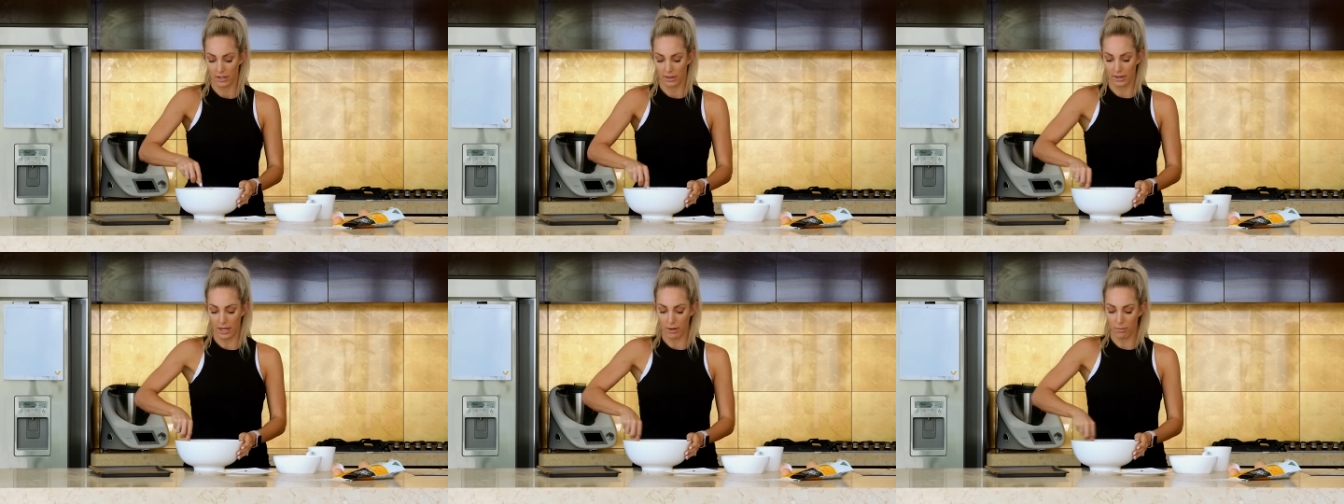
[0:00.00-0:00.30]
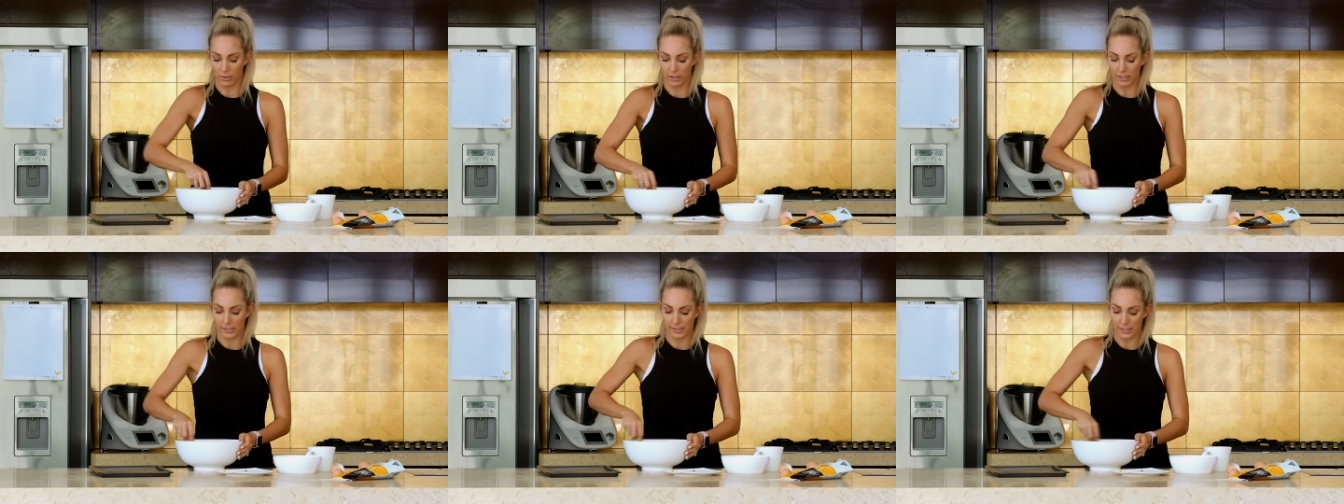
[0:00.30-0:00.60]
Then
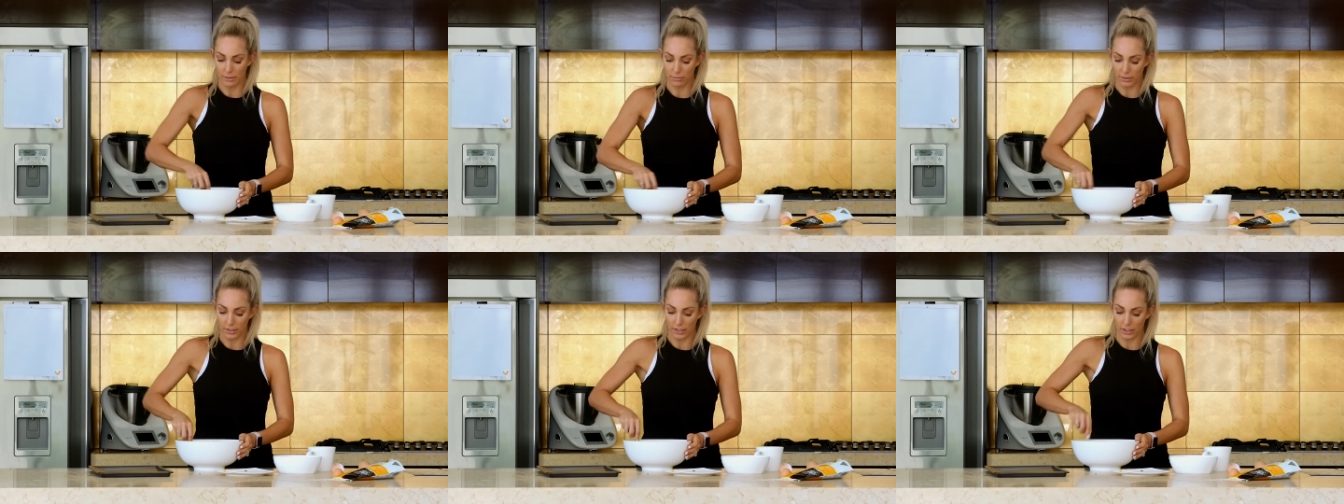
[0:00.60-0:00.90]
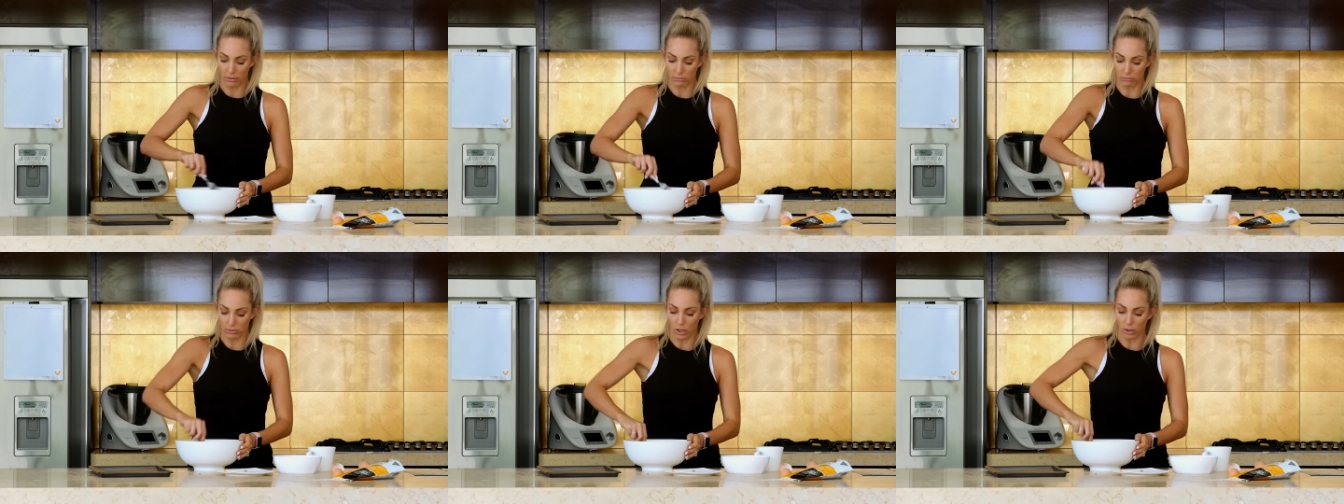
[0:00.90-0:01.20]
we're simply
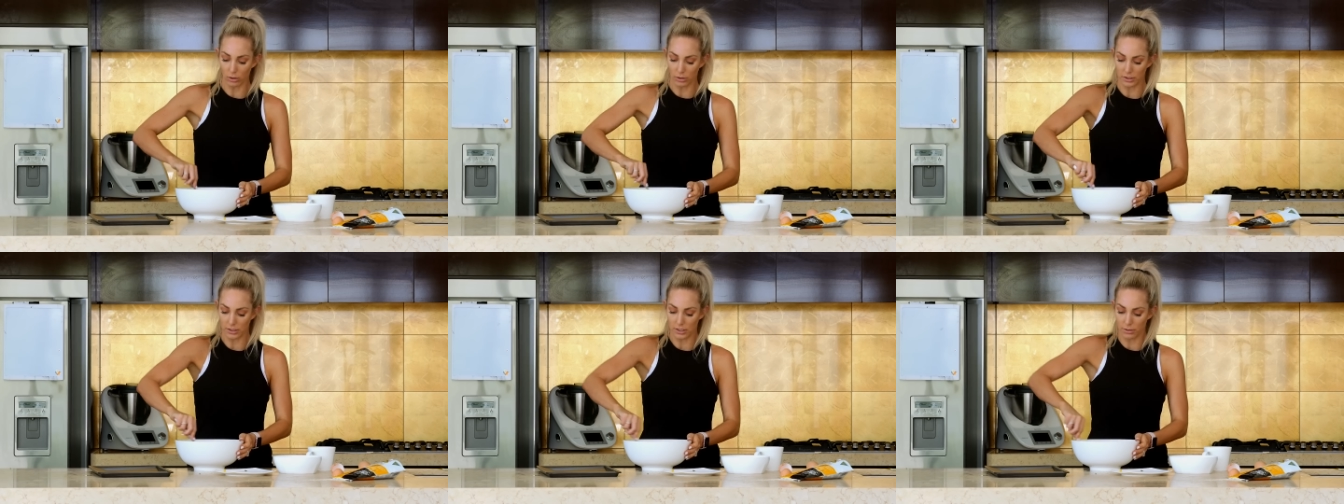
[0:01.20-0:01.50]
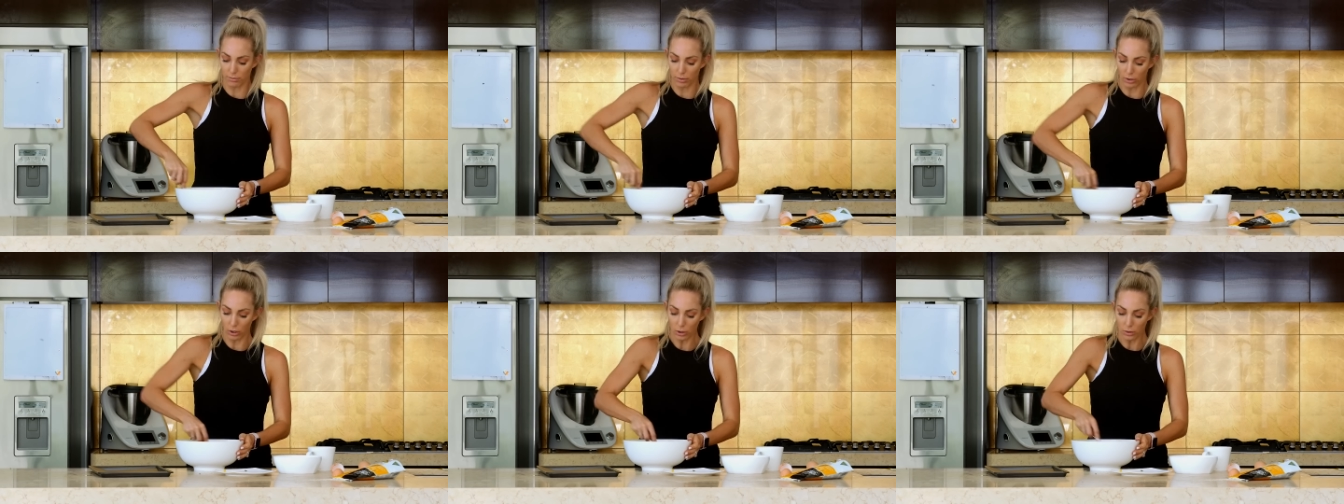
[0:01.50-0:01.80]
gonna roll into
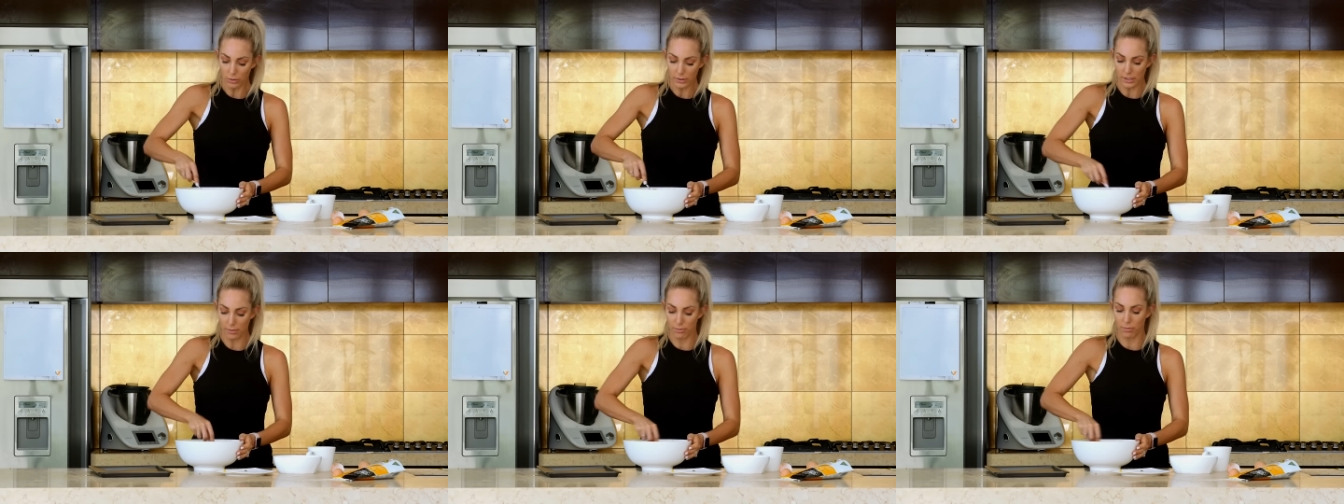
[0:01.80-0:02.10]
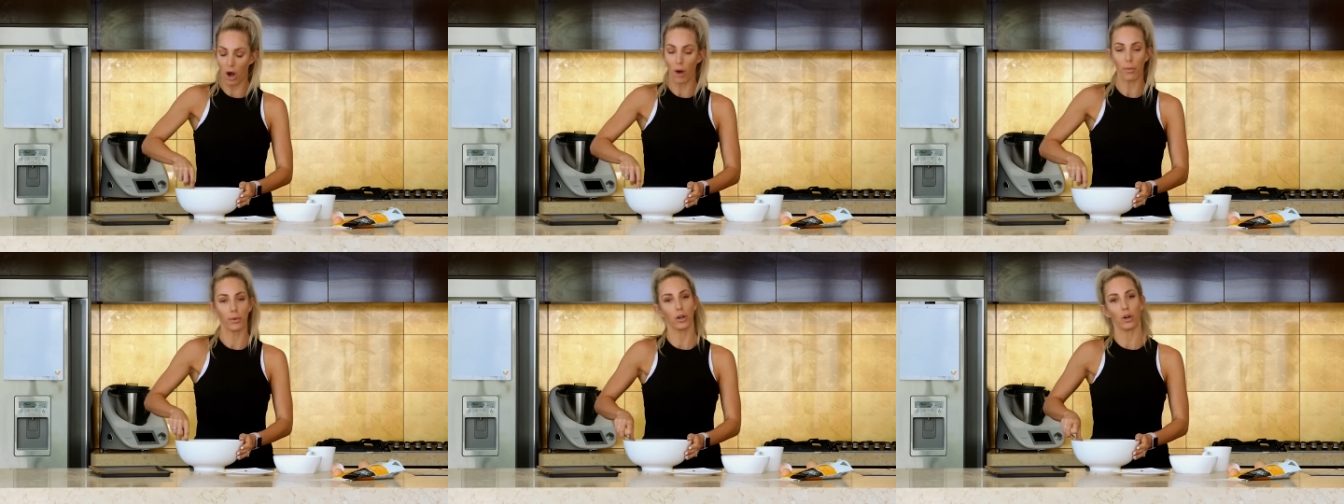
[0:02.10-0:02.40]
balls and
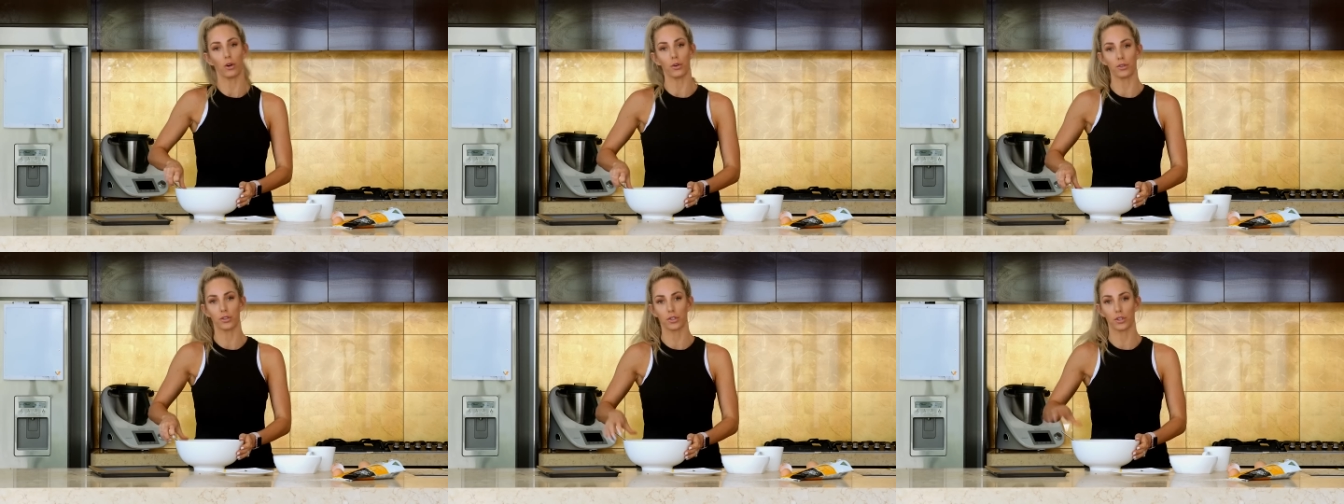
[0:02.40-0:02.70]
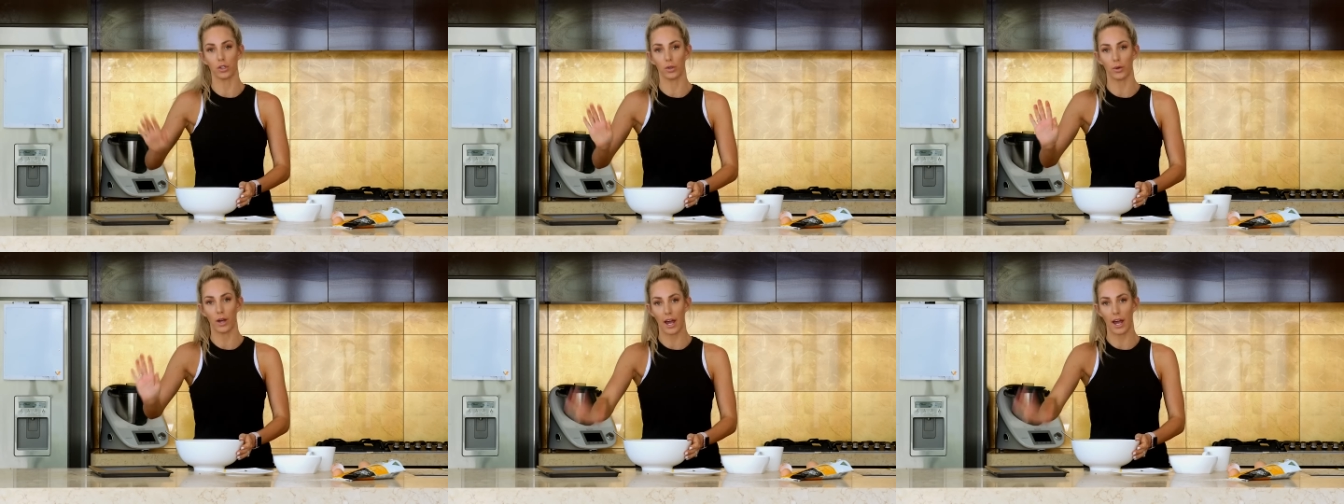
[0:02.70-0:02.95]
pop it onto